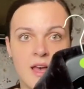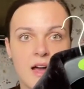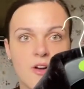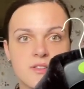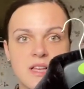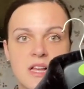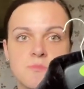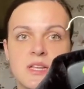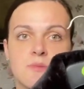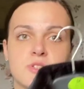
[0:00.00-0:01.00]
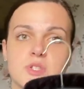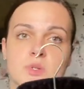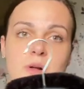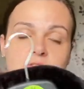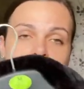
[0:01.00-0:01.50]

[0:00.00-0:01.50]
I got a size medium, which is a 12 to